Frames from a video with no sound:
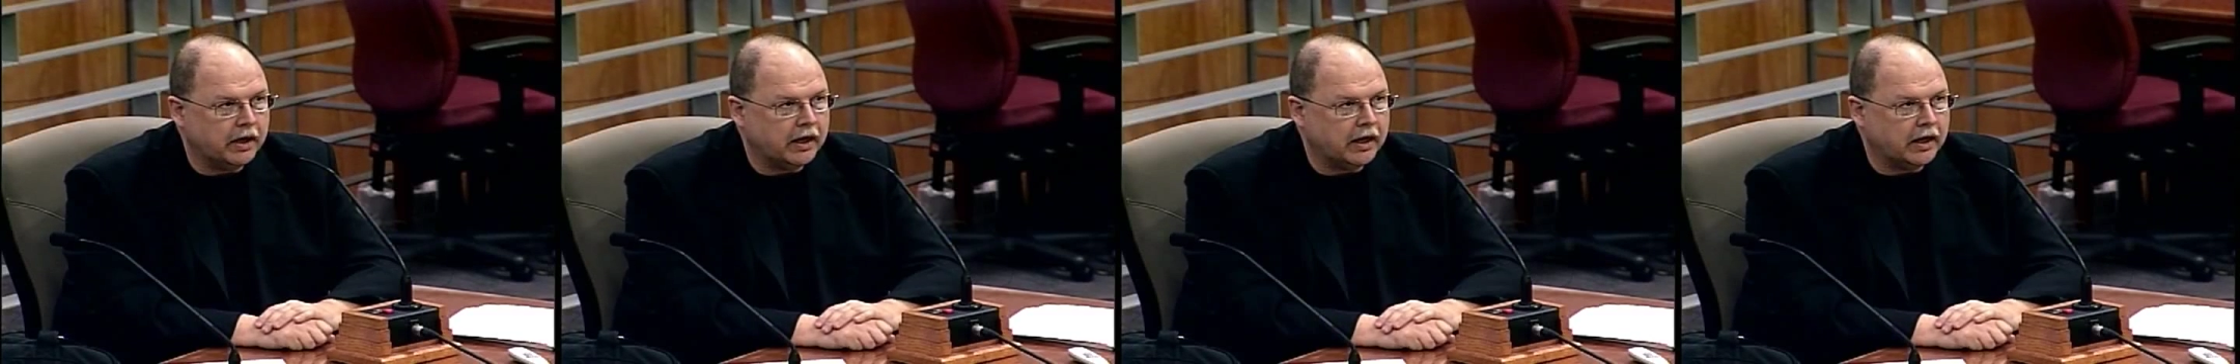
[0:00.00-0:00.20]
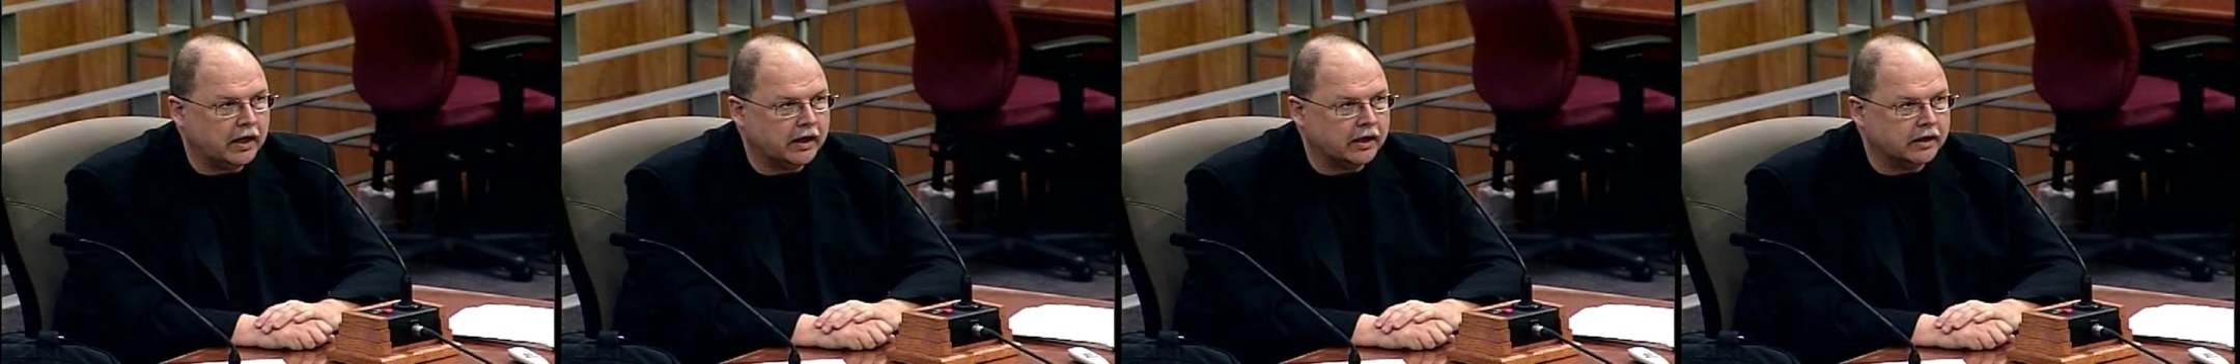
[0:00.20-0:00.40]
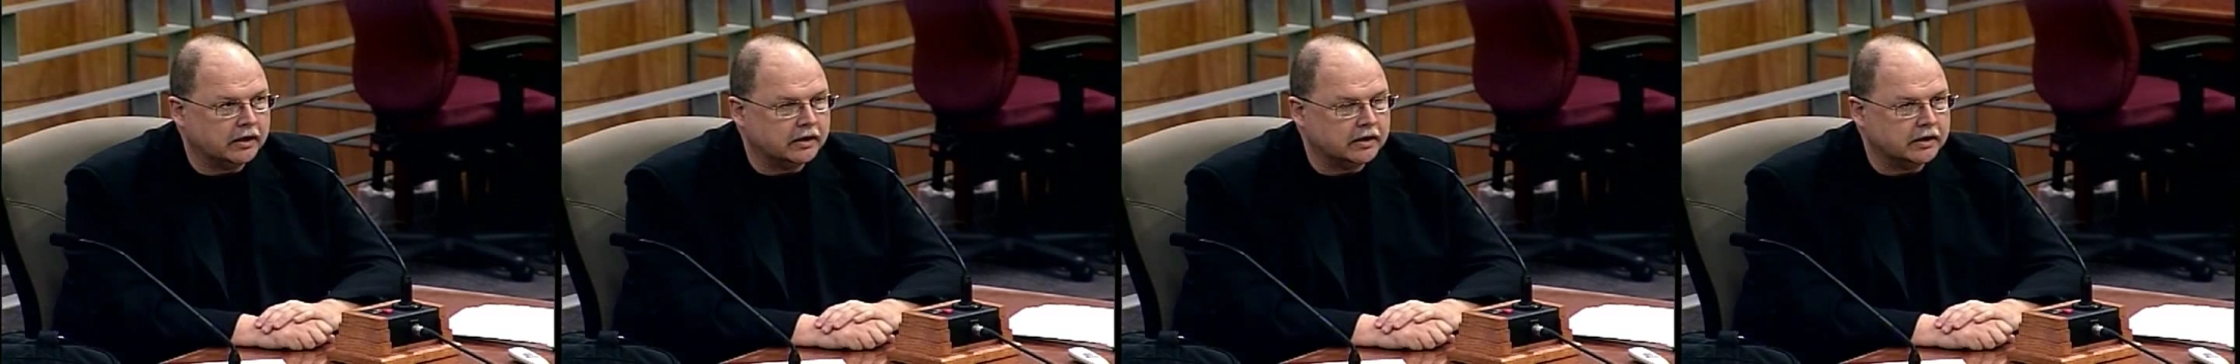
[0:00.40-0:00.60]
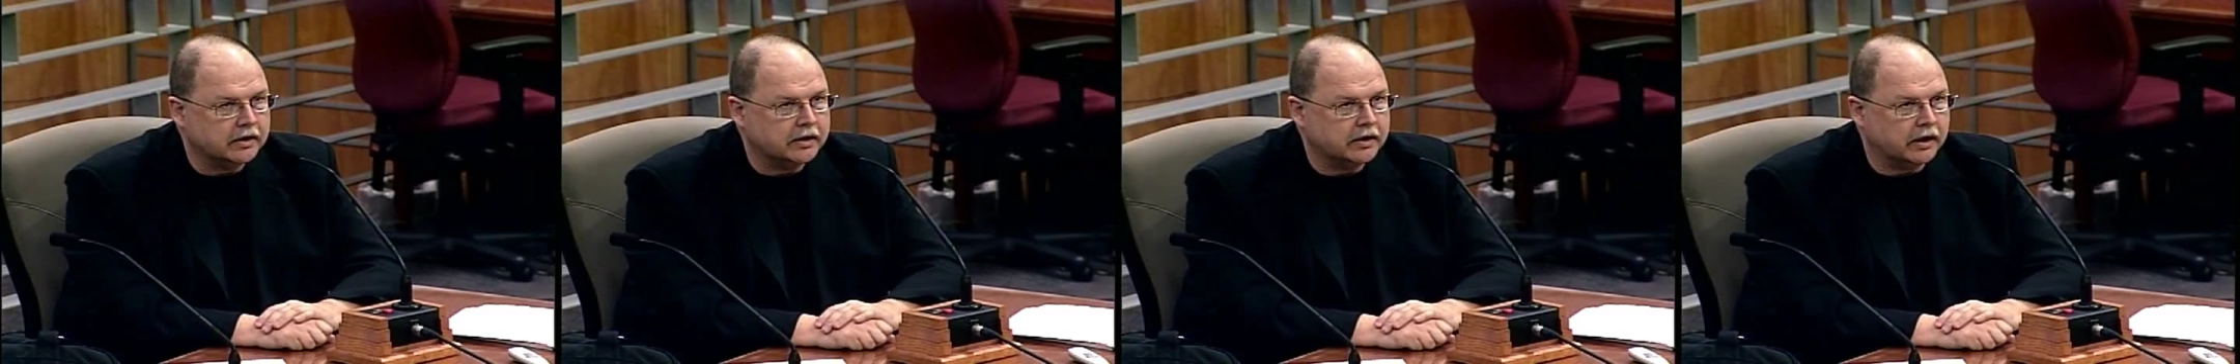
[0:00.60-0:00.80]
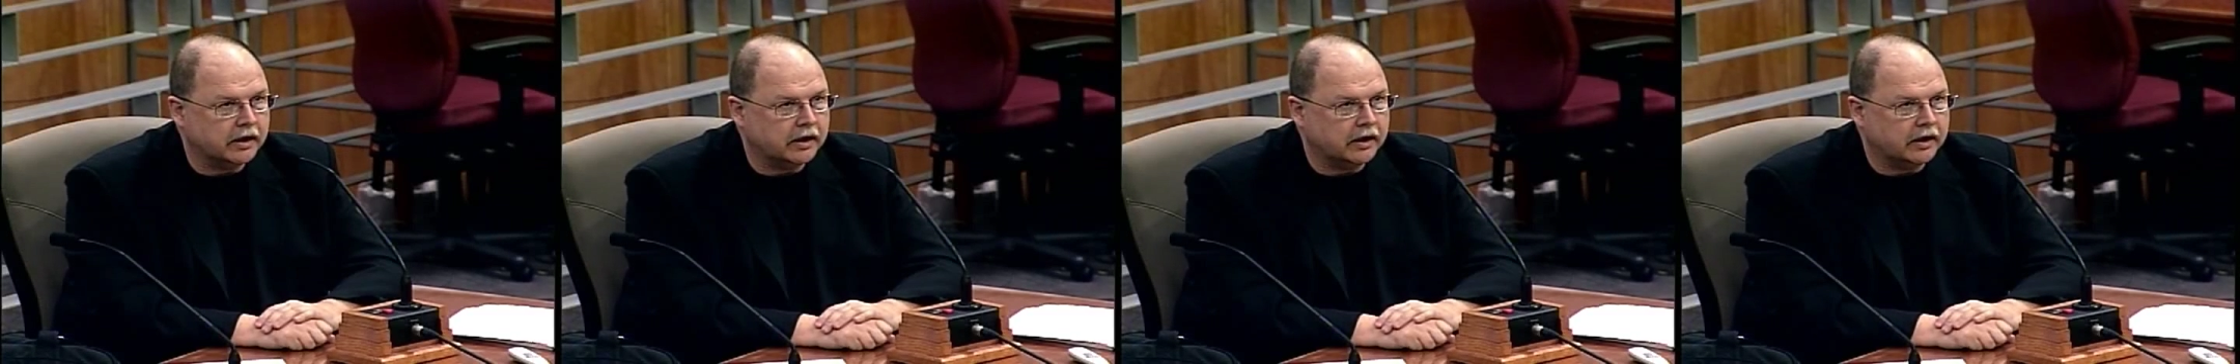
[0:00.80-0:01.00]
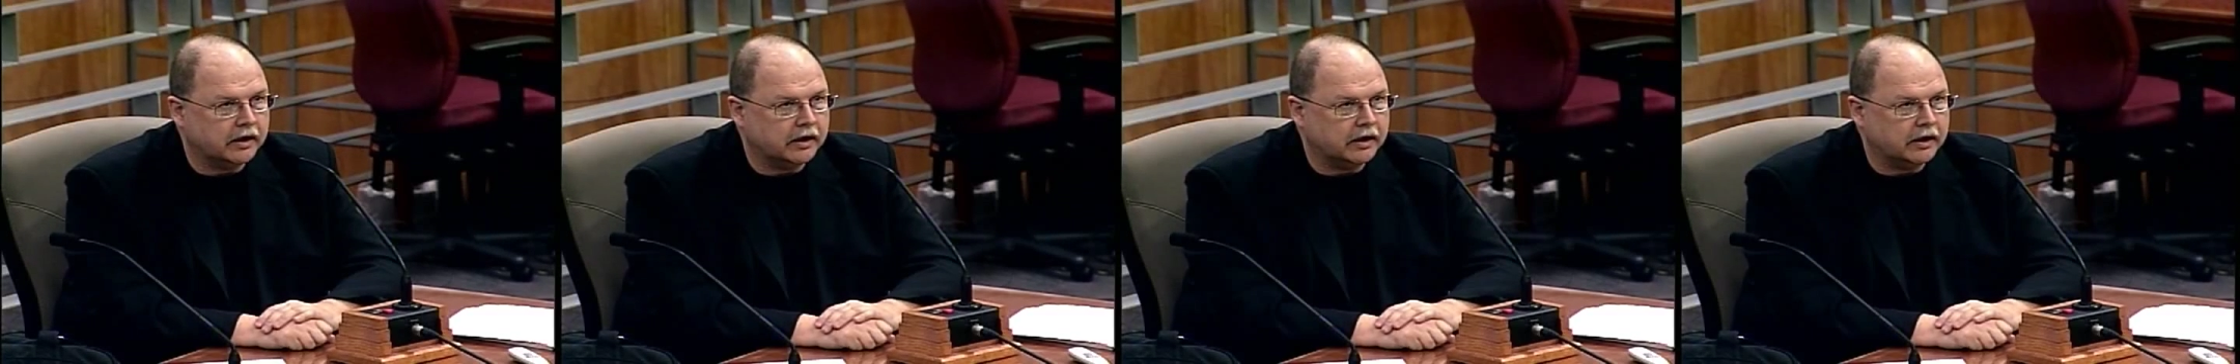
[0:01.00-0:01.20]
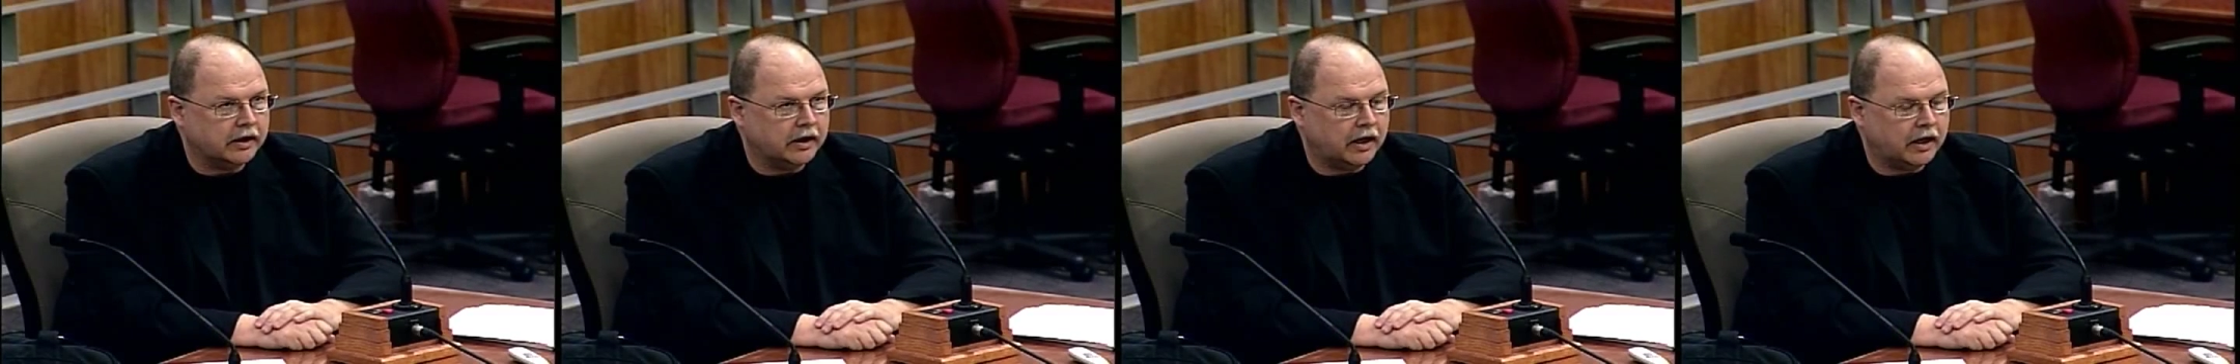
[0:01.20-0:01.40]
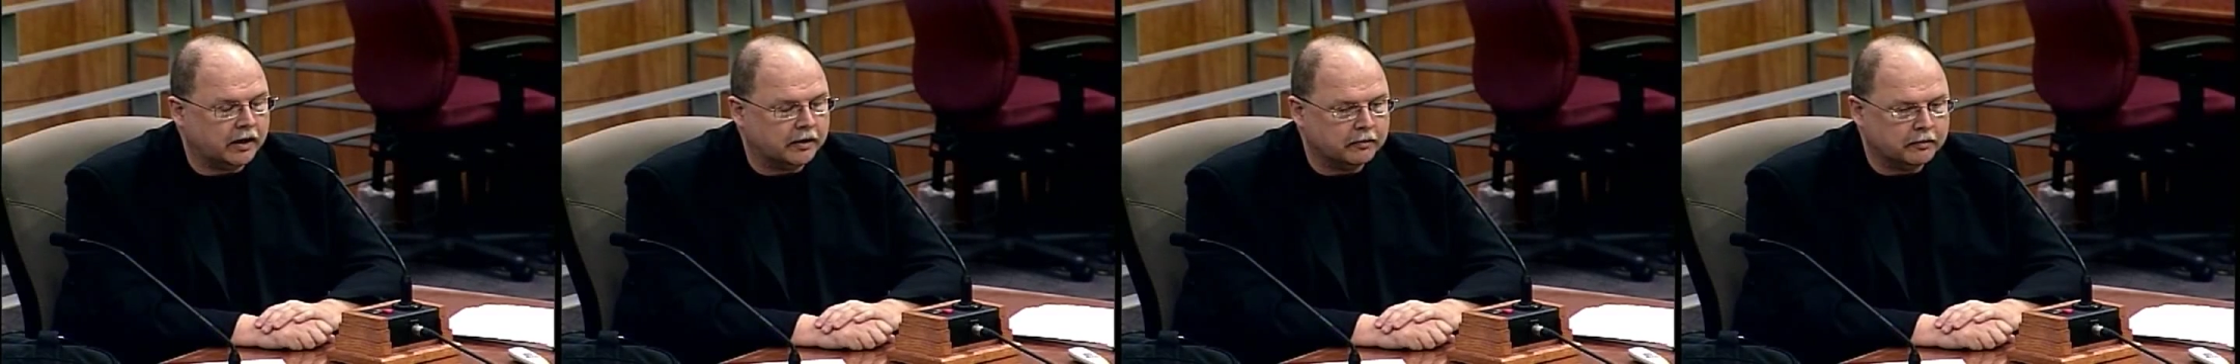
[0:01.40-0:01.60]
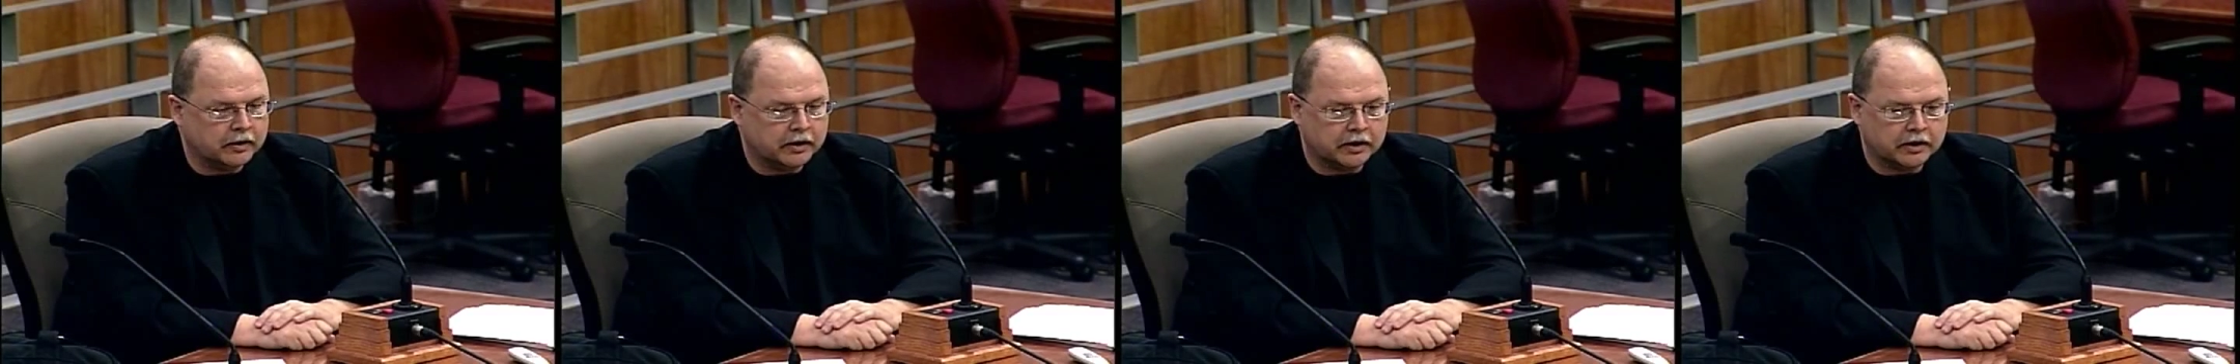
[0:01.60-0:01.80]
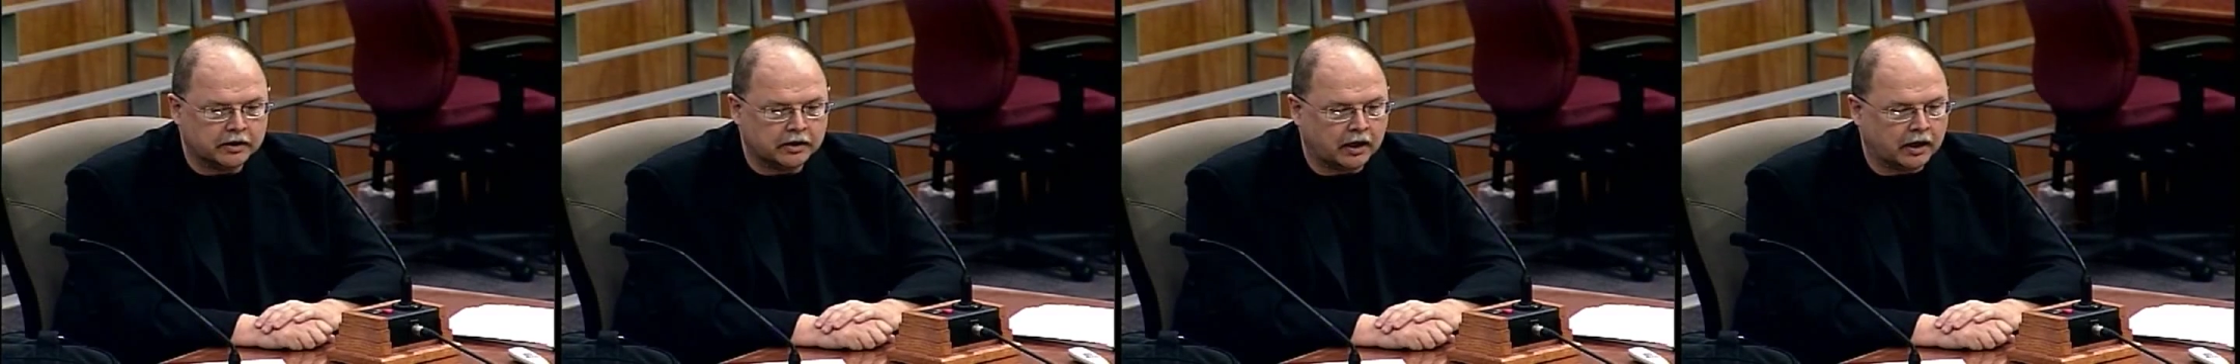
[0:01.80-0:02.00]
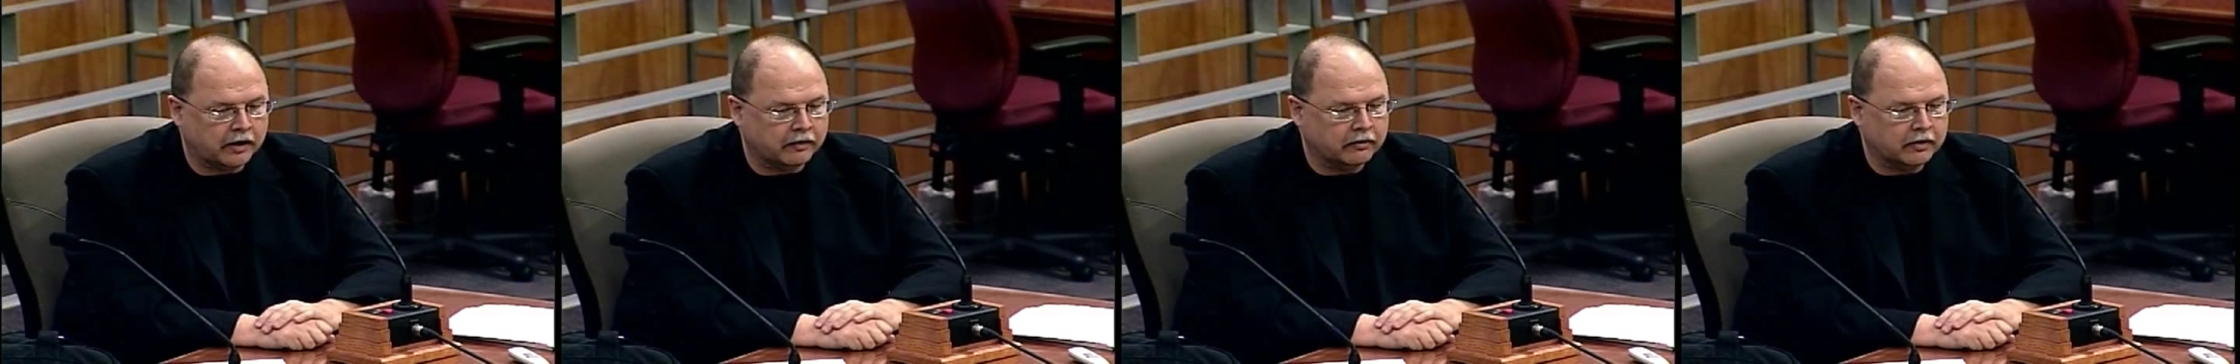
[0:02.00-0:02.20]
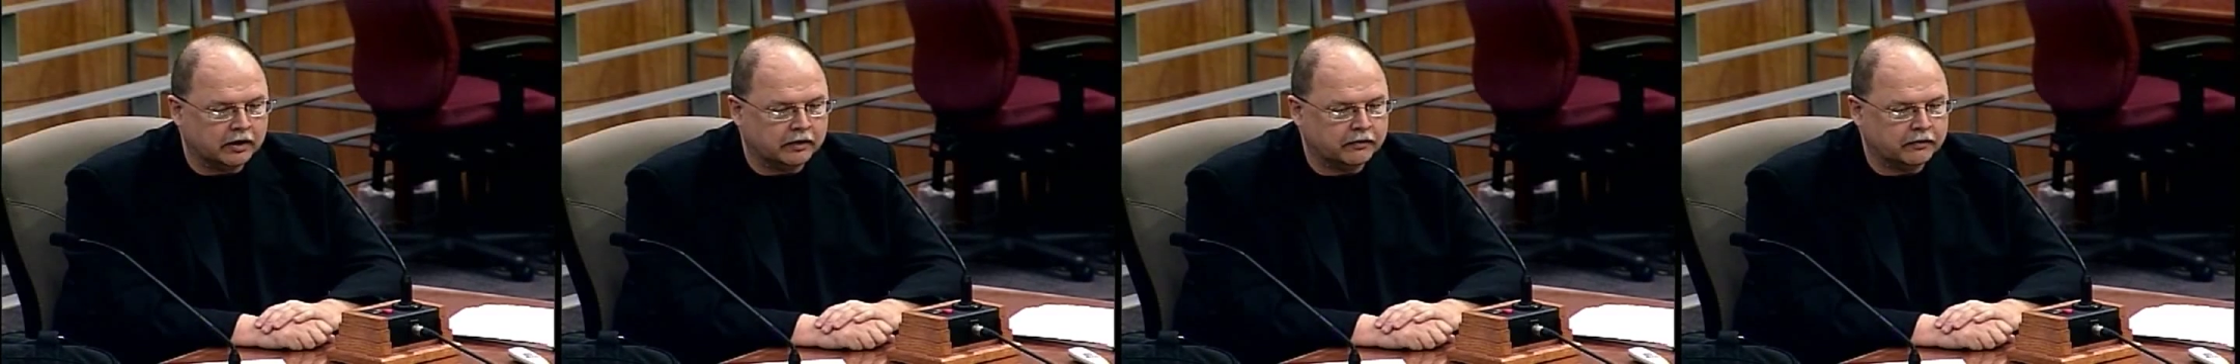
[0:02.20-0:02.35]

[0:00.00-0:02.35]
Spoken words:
and I really